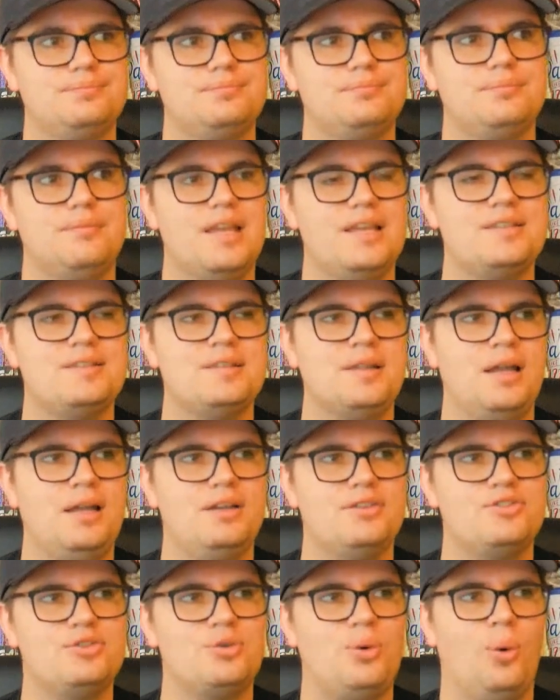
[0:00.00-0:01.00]
it's not
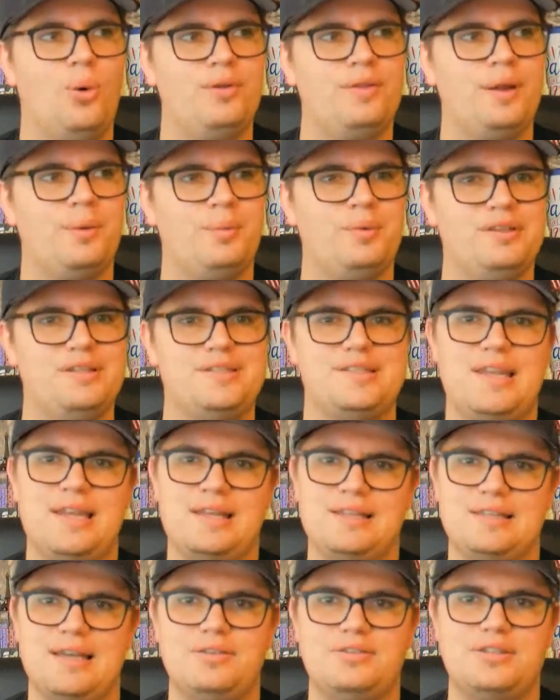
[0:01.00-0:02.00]
a score that really
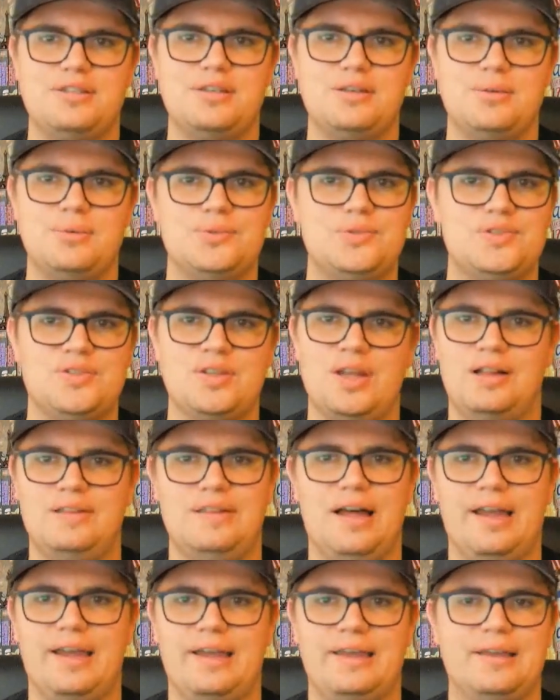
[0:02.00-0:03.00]
stands out to you. It's not
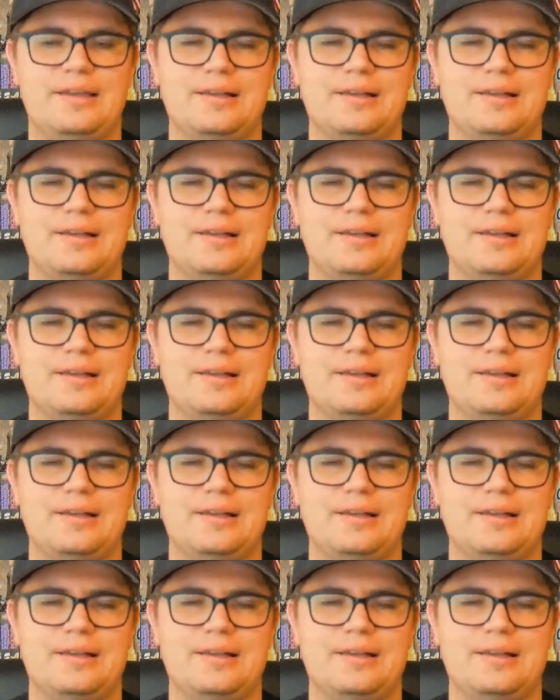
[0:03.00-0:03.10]
like,